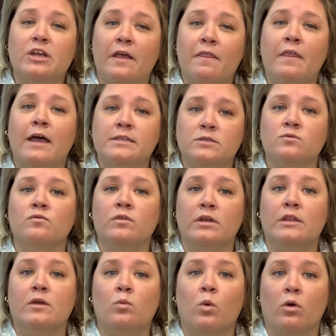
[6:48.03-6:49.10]
And that's a
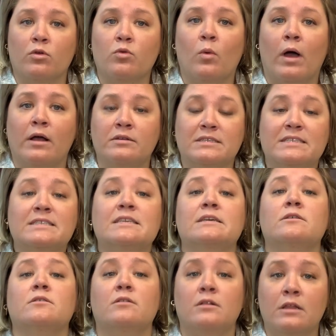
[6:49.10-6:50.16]
really worthwhile
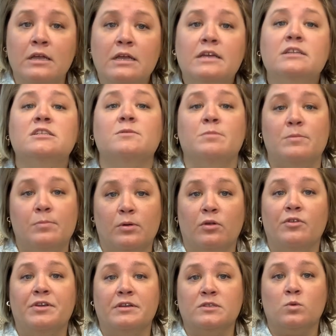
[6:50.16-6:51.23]
skill to be
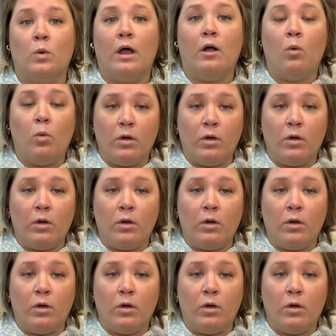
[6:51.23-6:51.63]
building as well.